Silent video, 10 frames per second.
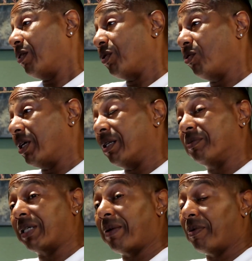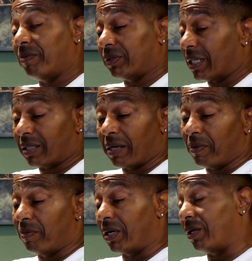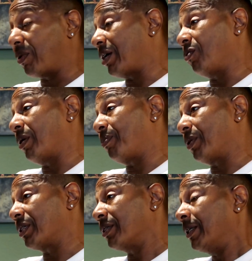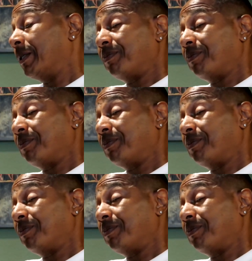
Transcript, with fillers: And when you get them type of that type of money while you in prison,